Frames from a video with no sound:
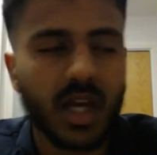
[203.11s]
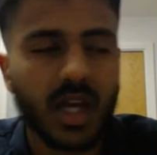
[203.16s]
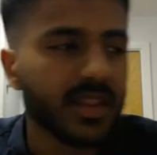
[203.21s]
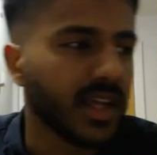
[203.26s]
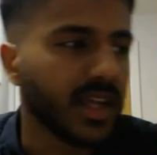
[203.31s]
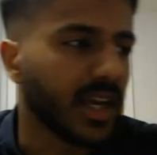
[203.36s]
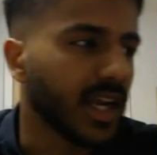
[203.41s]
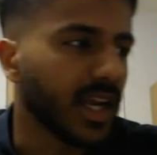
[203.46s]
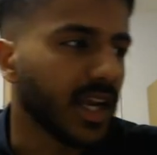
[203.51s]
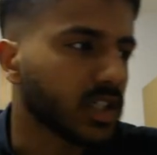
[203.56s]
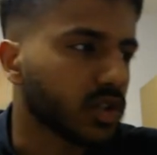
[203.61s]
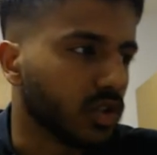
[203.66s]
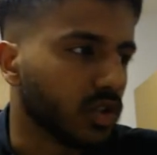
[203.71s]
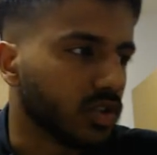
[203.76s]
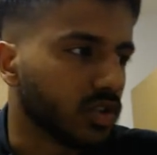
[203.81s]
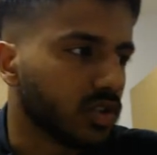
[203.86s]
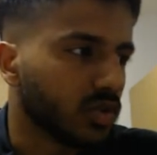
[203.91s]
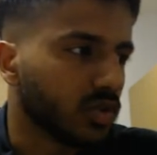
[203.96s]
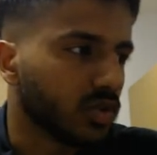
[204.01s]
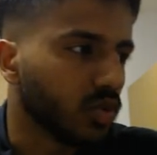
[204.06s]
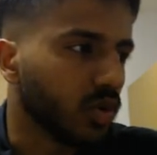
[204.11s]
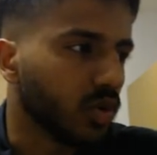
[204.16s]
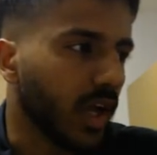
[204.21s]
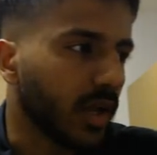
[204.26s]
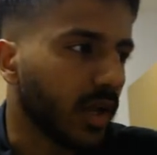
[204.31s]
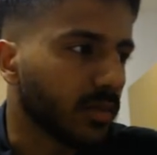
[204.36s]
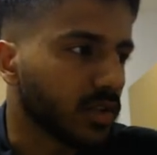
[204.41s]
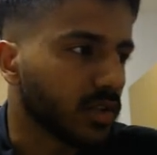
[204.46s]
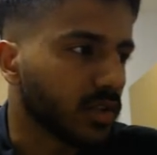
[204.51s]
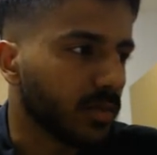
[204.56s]
the electrons will be
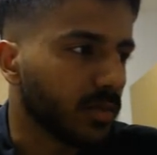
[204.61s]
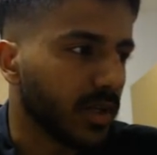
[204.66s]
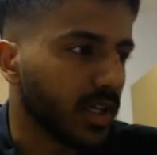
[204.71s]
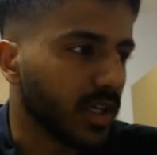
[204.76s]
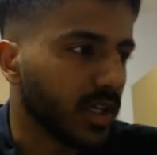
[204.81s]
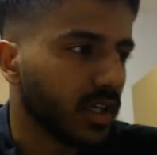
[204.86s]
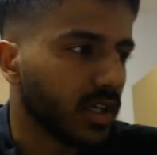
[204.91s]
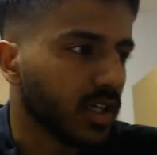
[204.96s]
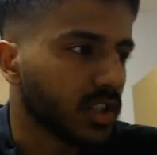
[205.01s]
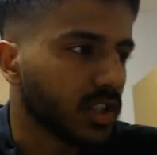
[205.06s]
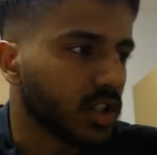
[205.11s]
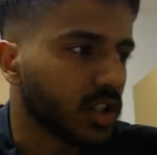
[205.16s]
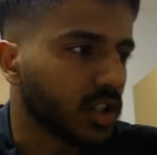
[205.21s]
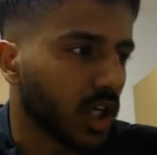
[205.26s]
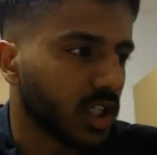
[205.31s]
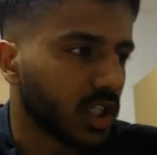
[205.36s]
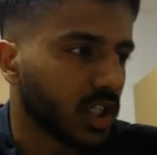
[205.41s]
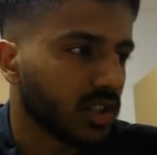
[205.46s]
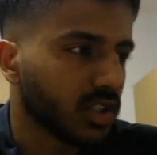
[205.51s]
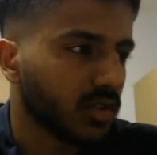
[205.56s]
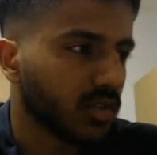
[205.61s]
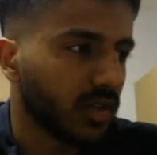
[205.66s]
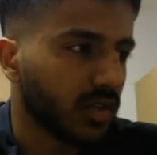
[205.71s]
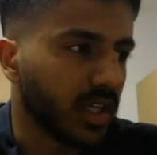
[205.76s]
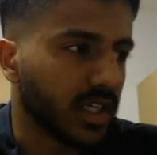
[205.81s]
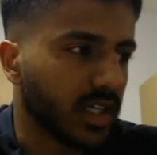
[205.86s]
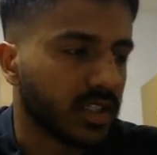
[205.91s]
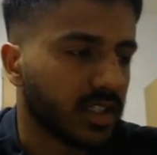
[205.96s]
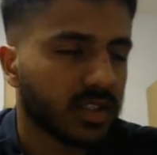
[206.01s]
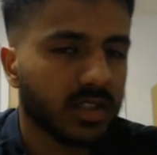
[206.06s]
able to be just
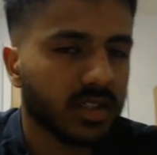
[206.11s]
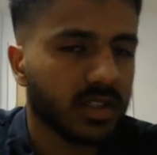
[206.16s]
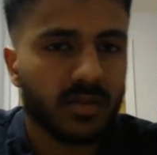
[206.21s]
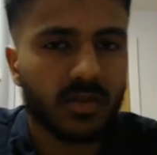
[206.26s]
released.